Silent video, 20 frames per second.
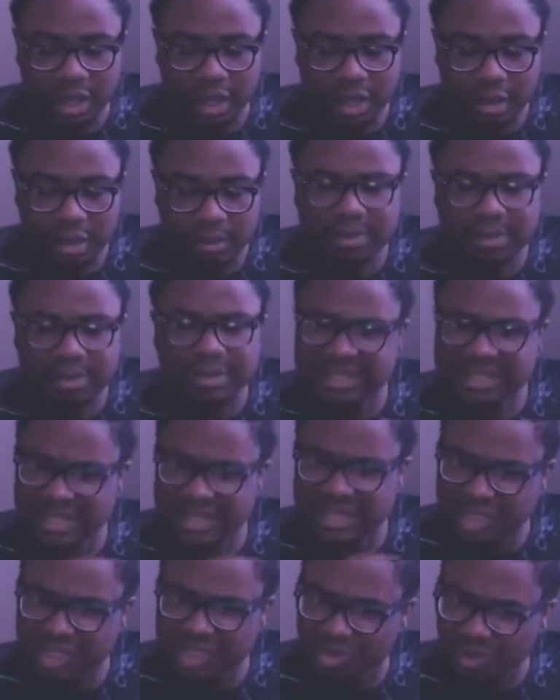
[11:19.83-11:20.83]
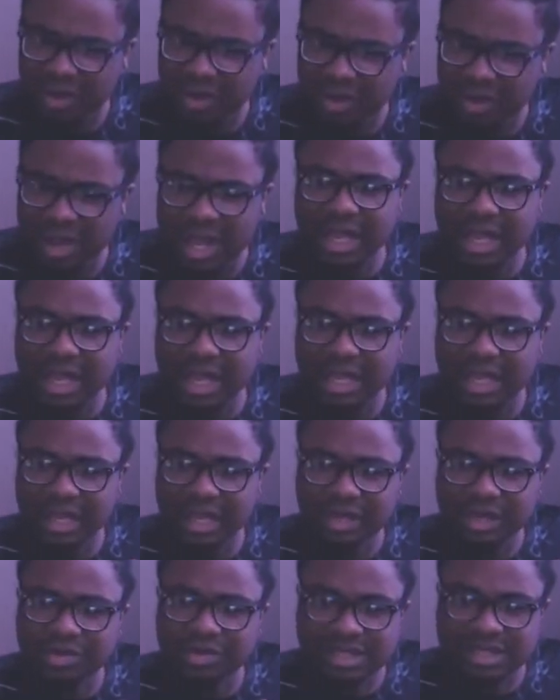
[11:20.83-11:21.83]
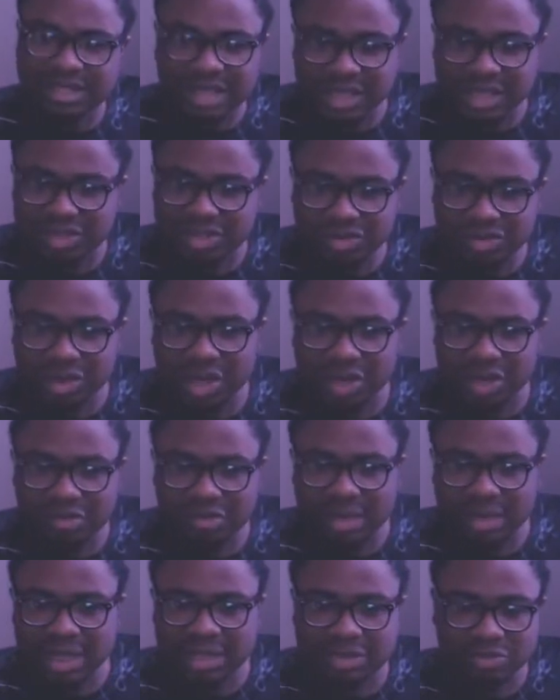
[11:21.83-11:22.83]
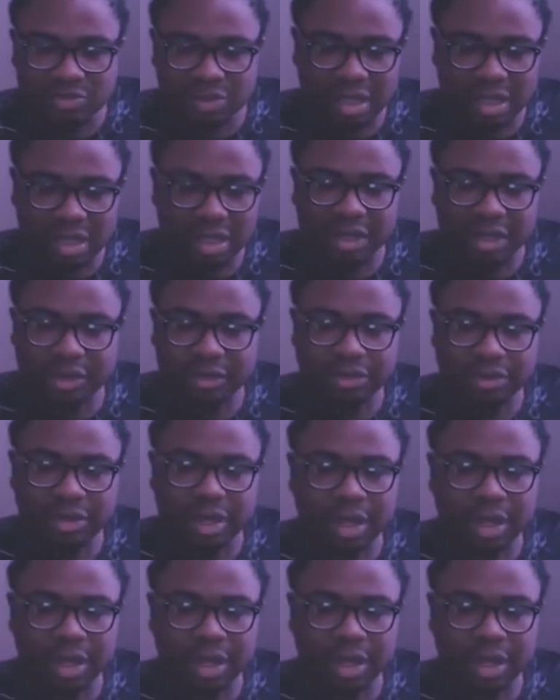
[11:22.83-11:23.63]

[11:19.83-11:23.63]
maybe Sanctuary, like a little Sanctuary mixed with a little